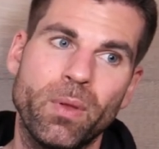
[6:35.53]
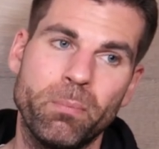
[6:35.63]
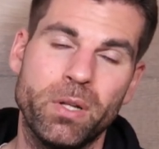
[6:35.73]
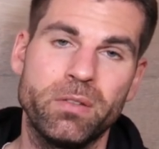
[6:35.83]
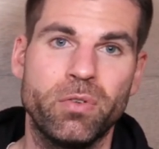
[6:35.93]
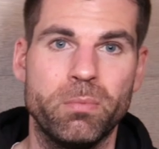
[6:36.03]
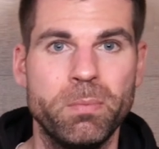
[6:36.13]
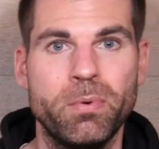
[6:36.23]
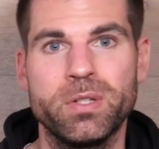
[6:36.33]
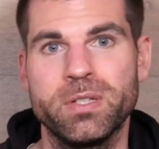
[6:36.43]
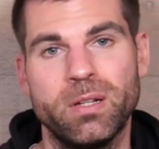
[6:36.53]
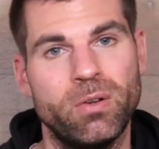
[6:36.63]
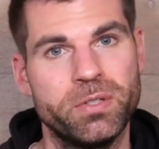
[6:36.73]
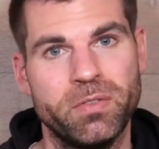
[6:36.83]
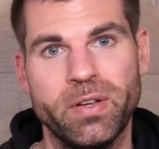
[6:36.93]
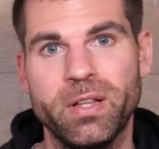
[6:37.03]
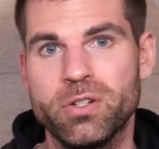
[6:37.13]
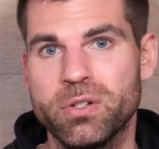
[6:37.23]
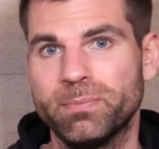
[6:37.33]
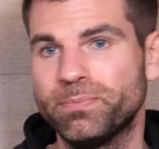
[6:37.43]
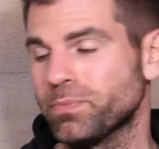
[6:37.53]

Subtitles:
But for me personally, also the finish,